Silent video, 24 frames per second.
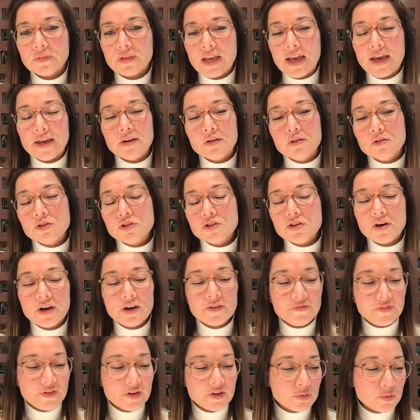And, and also, I
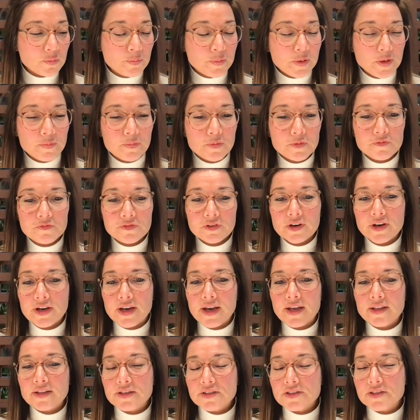think what people
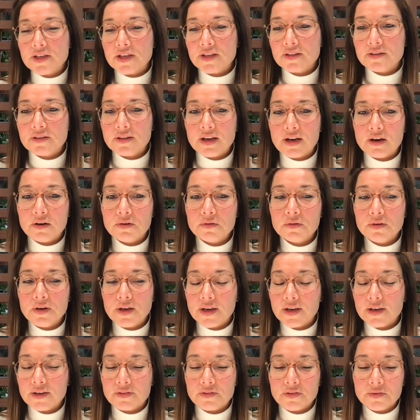forget is that now,
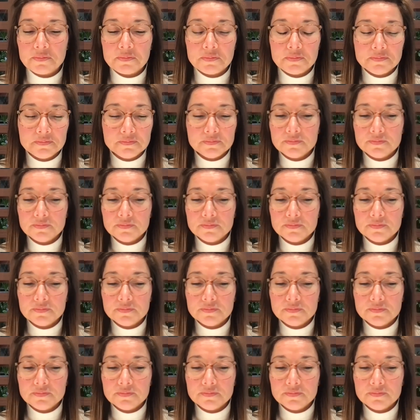like, the